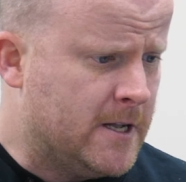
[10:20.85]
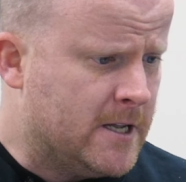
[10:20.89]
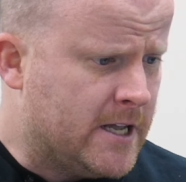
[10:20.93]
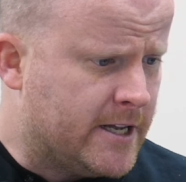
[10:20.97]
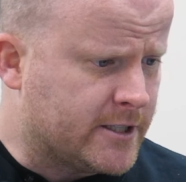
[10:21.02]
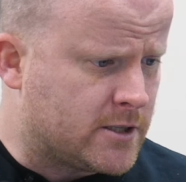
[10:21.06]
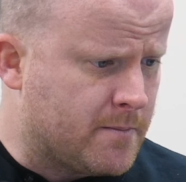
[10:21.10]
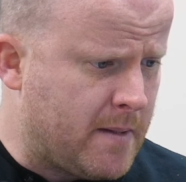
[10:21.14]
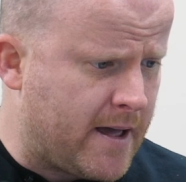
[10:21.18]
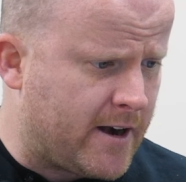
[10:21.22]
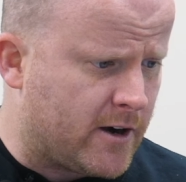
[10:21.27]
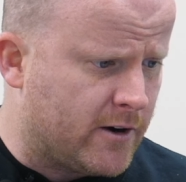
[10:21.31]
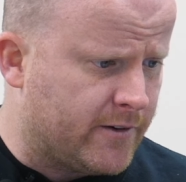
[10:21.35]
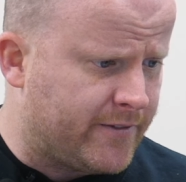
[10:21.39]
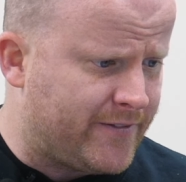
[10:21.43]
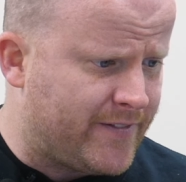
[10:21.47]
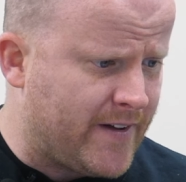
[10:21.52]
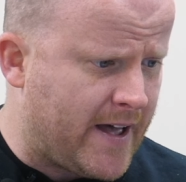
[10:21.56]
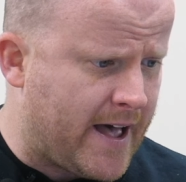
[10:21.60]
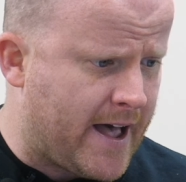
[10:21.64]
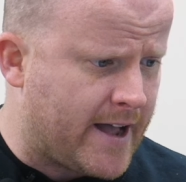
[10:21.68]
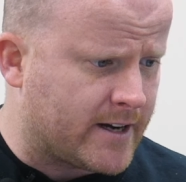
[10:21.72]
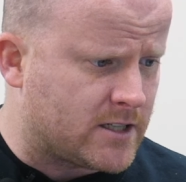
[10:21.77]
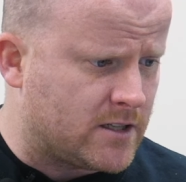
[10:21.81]
As a matter of
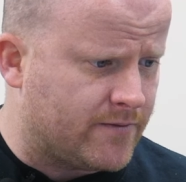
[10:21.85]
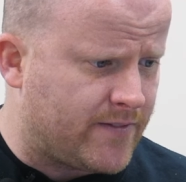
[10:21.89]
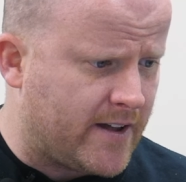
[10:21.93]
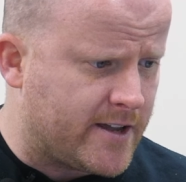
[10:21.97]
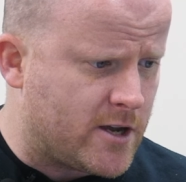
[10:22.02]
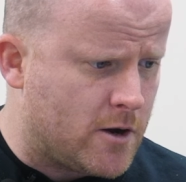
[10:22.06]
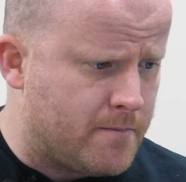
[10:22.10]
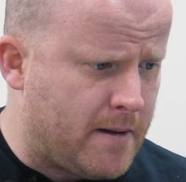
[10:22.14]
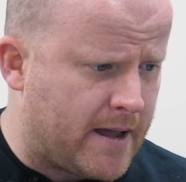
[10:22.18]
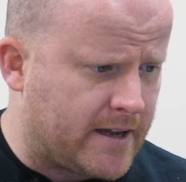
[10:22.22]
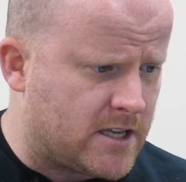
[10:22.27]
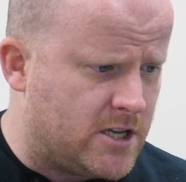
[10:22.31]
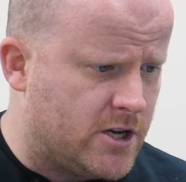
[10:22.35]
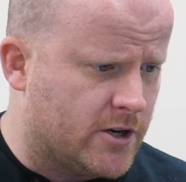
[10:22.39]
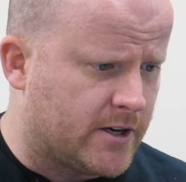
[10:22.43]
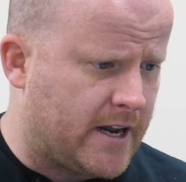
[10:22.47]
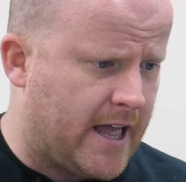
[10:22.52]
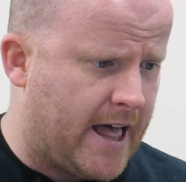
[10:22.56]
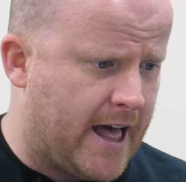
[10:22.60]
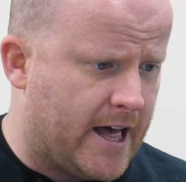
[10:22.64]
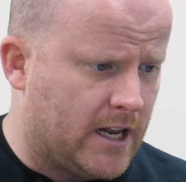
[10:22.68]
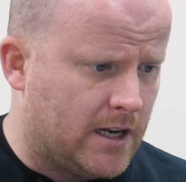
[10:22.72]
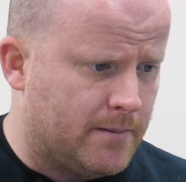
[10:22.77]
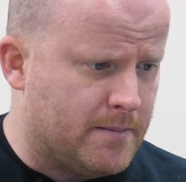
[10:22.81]
fact, if I go back here to
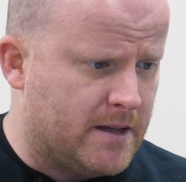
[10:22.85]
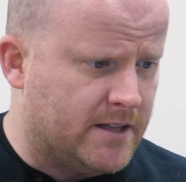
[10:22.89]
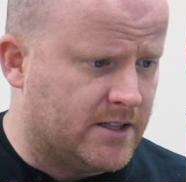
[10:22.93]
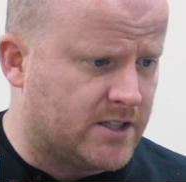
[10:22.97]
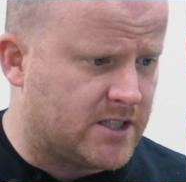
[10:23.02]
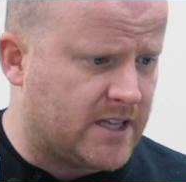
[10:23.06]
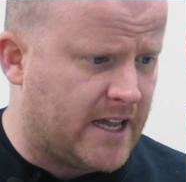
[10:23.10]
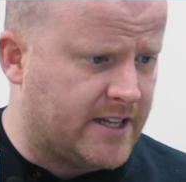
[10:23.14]
Elements